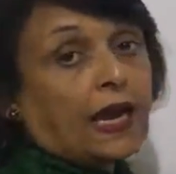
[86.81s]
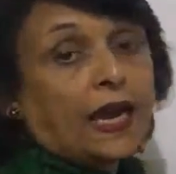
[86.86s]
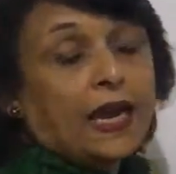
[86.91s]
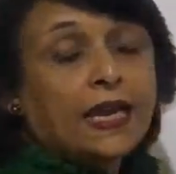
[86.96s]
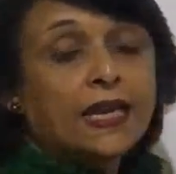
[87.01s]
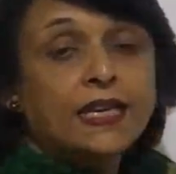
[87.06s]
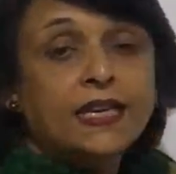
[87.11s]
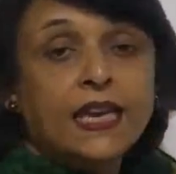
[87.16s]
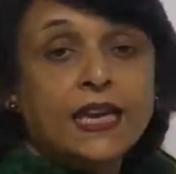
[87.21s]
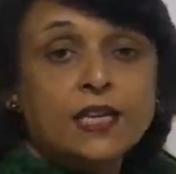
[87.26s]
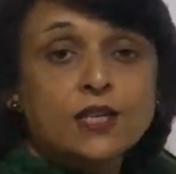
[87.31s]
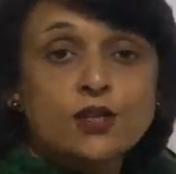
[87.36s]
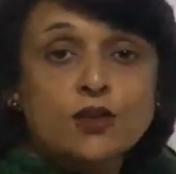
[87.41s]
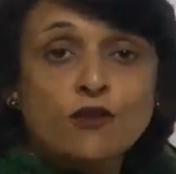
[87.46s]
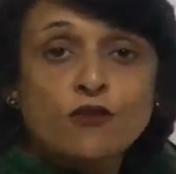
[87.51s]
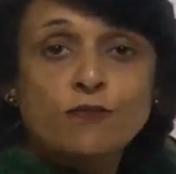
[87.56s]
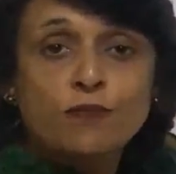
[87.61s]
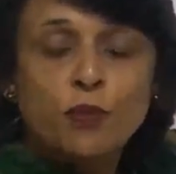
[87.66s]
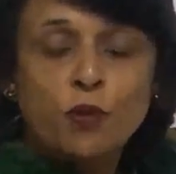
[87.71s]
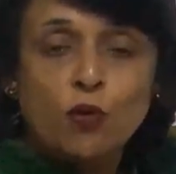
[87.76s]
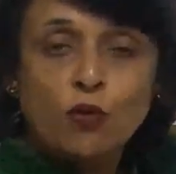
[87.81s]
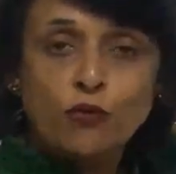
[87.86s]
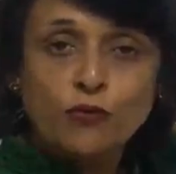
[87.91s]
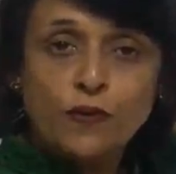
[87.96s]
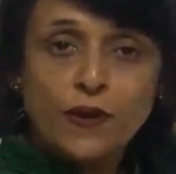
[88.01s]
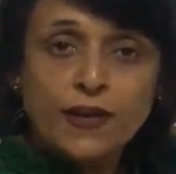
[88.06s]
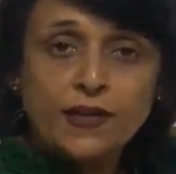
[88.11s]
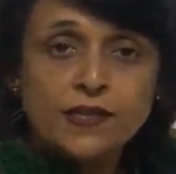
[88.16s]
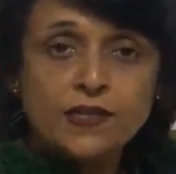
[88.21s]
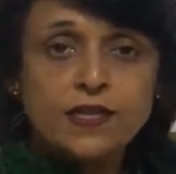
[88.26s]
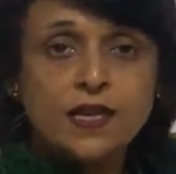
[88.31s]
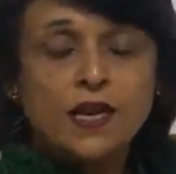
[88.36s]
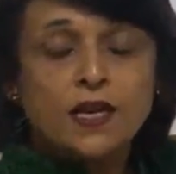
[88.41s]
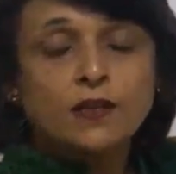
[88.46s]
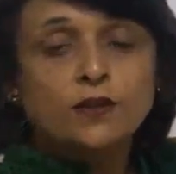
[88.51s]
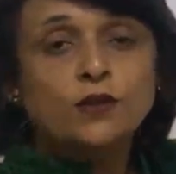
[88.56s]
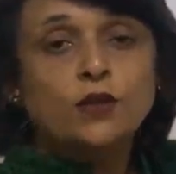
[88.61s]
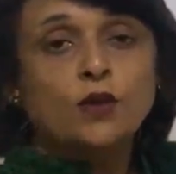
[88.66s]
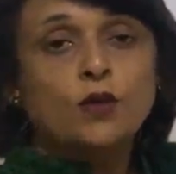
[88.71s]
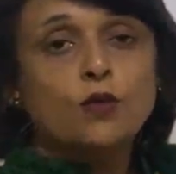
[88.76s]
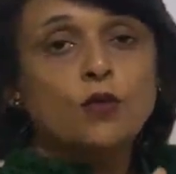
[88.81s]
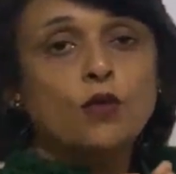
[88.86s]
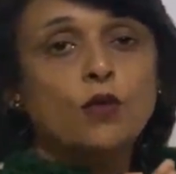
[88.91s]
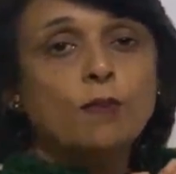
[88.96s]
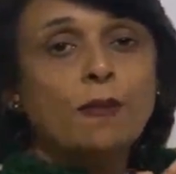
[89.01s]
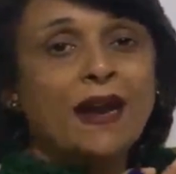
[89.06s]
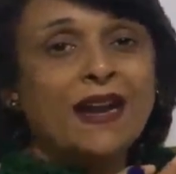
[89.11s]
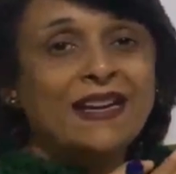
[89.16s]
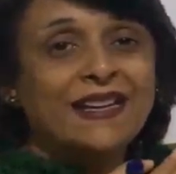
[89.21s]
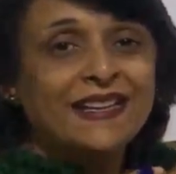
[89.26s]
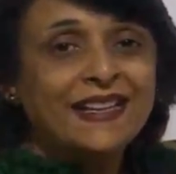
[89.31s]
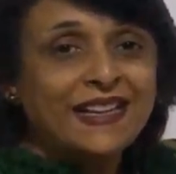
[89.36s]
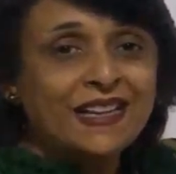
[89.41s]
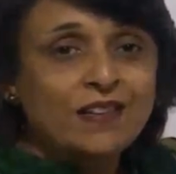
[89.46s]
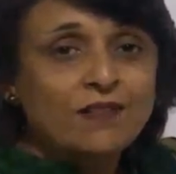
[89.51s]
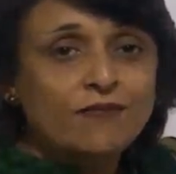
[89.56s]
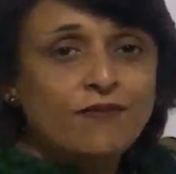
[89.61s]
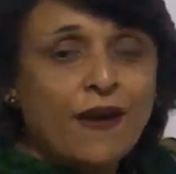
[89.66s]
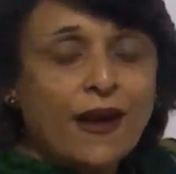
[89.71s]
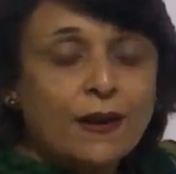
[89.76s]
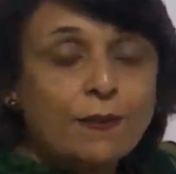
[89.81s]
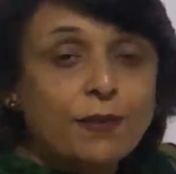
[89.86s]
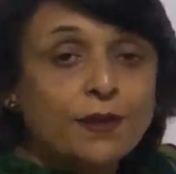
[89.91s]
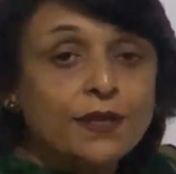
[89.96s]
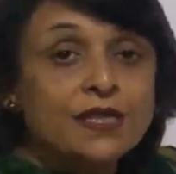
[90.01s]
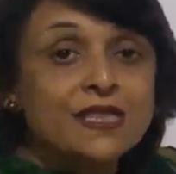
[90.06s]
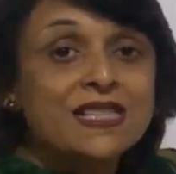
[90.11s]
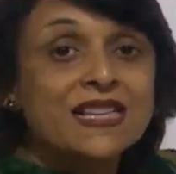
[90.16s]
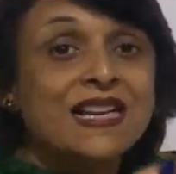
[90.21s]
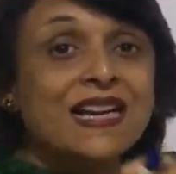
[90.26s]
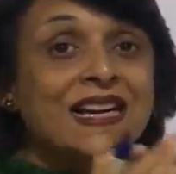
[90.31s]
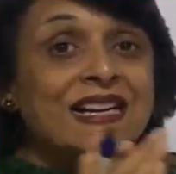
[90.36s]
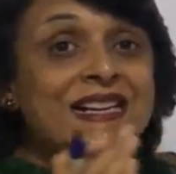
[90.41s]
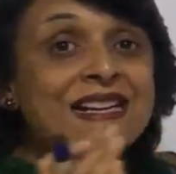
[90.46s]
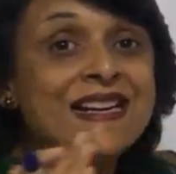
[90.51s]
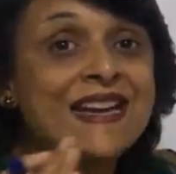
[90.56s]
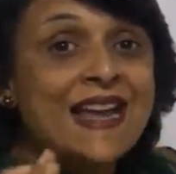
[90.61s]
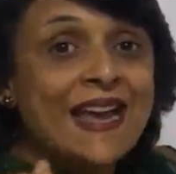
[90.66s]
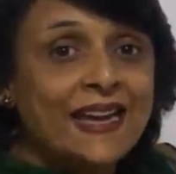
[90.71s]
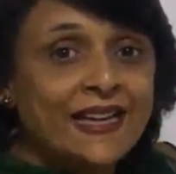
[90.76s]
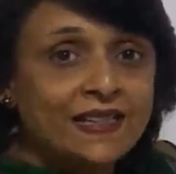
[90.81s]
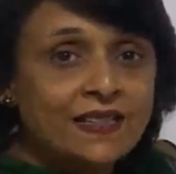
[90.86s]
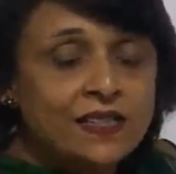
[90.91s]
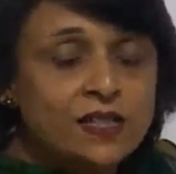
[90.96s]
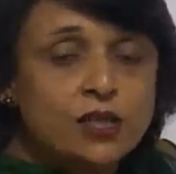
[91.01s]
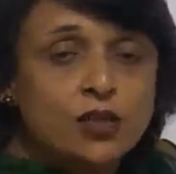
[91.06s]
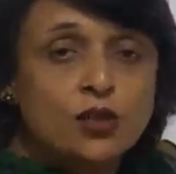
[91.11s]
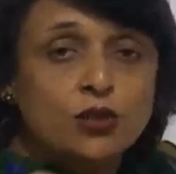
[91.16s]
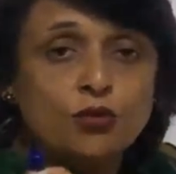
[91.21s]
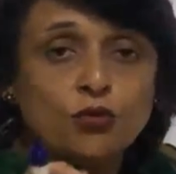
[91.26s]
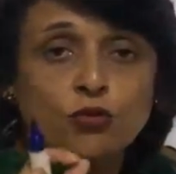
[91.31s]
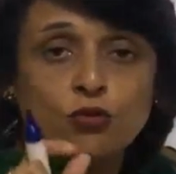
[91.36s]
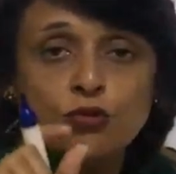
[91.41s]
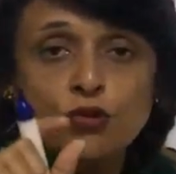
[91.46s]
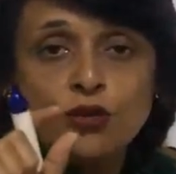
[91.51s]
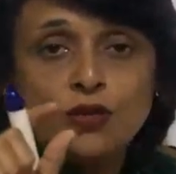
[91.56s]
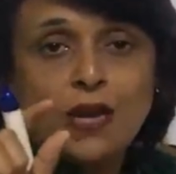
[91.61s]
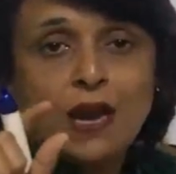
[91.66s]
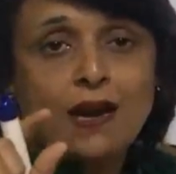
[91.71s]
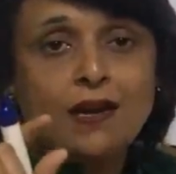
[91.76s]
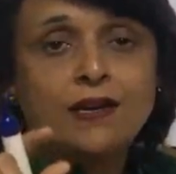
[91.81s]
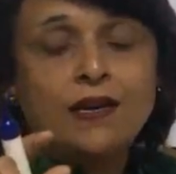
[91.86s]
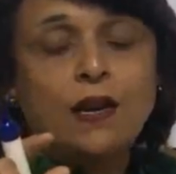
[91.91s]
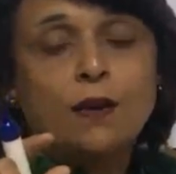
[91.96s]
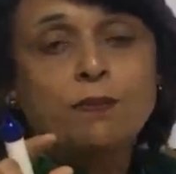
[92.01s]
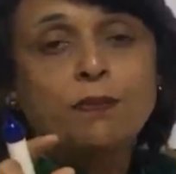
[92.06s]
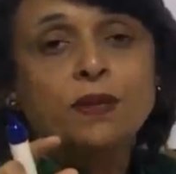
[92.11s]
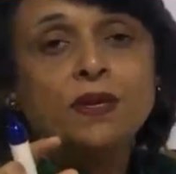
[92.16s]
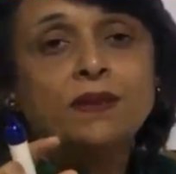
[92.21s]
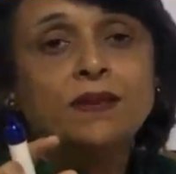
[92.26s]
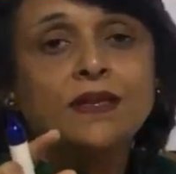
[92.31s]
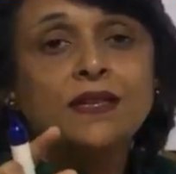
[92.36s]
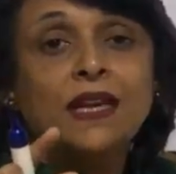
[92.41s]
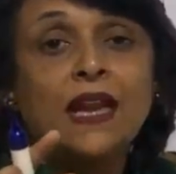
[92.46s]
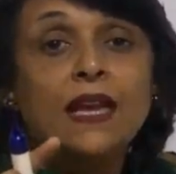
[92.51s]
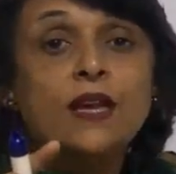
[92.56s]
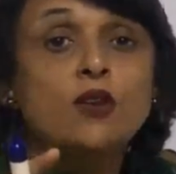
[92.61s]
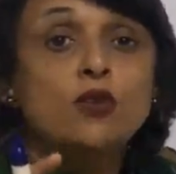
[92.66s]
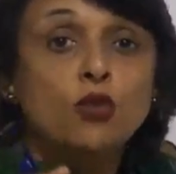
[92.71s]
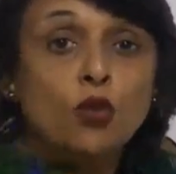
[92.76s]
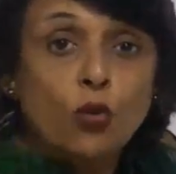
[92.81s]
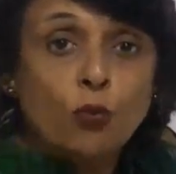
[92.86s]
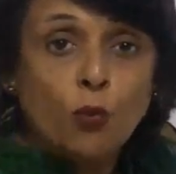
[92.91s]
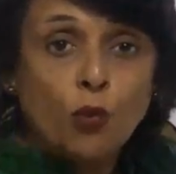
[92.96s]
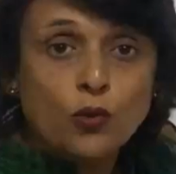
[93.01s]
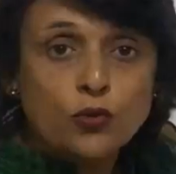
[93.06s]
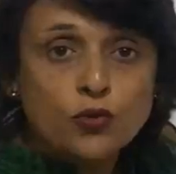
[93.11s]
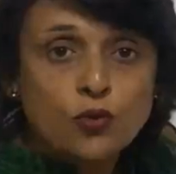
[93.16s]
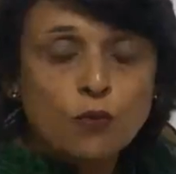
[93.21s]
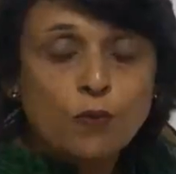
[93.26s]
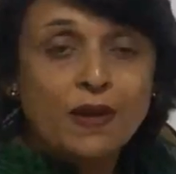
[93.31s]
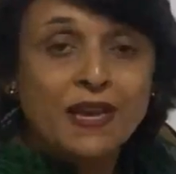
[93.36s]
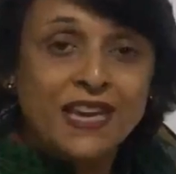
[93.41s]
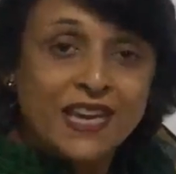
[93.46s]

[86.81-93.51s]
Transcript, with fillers: In case of prophase, the chromatin fibers condense to start appearing like chromosome.